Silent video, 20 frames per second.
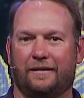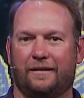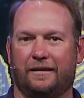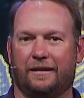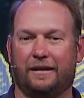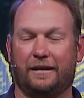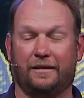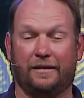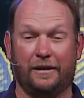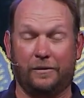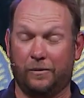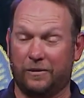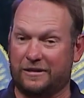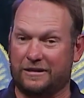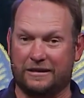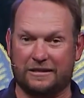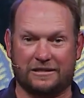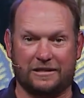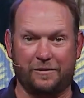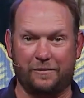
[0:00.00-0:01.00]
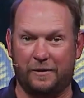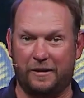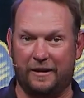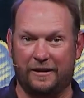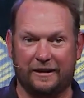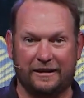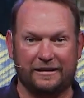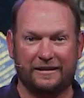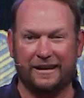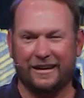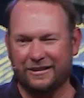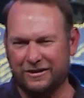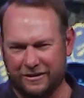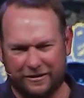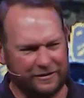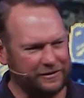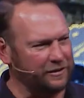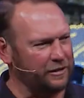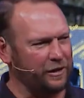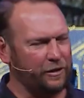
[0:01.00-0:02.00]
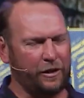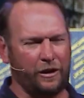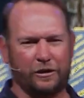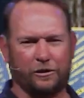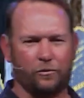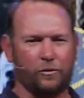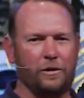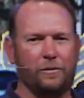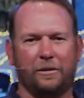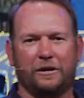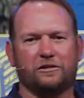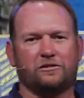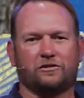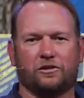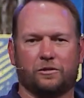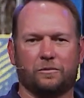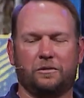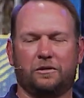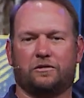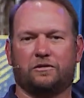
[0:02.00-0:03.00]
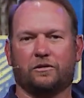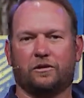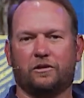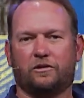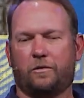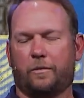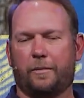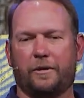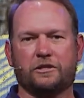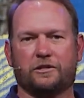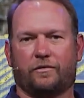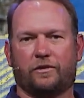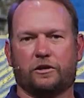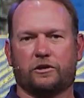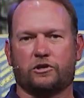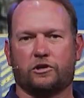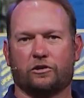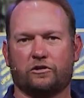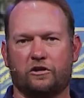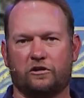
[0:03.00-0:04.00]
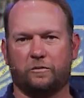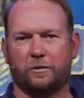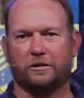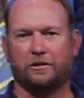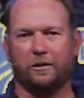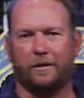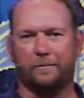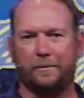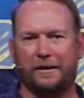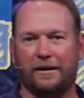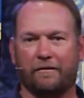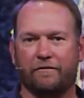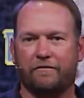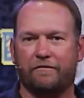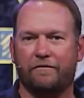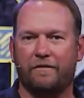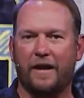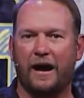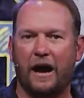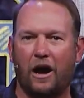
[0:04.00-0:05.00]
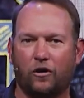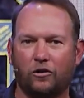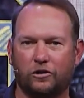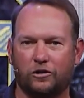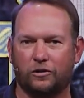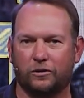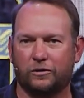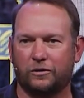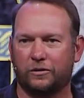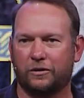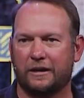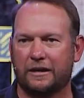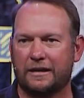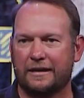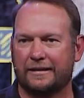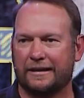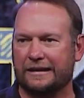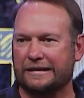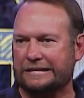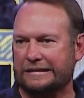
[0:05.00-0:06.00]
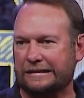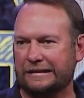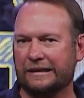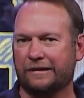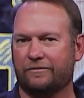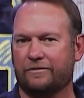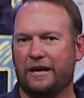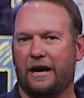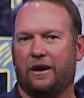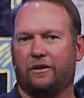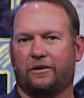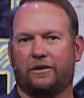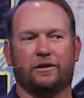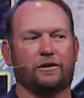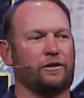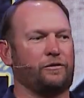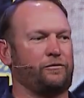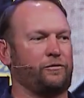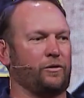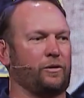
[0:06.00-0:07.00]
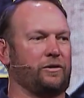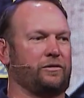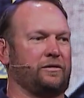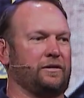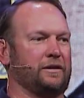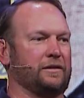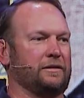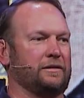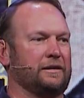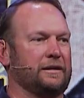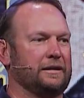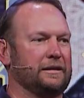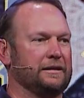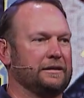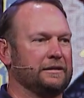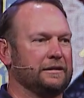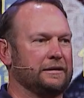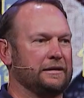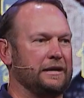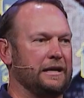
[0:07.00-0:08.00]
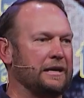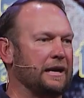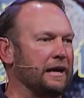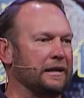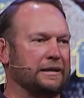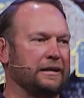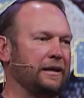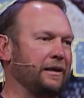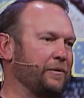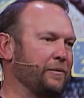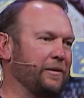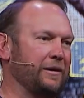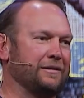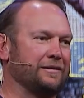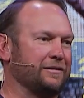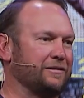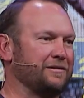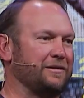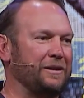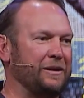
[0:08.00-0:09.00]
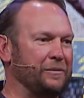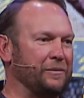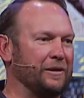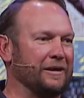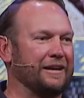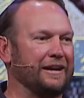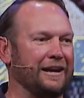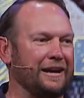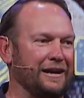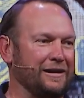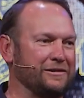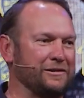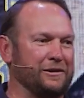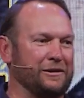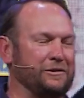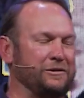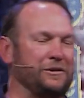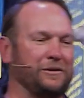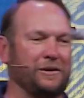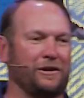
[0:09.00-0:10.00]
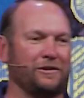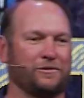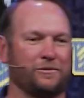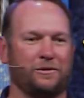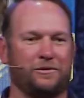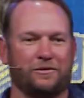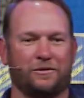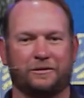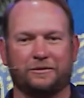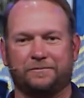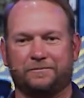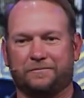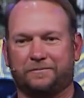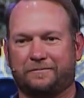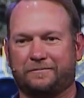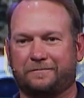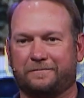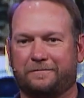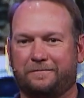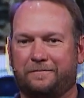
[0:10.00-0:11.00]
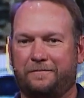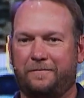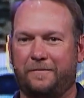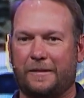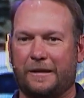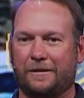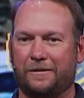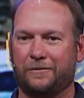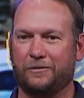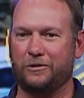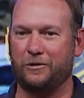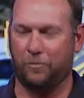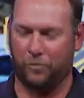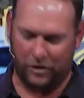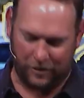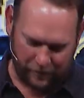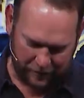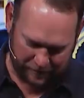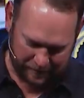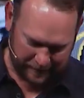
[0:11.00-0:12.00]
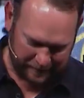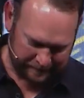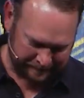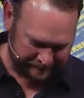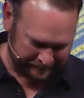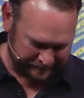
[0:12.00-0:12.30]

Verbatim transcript: It, they want this to be not just a, a three week sermon series with a bunch of other churches, but to be a value that is lived out here at Forest Hill. And I can't wait to see what God is going to do as a result. Would you pray with me?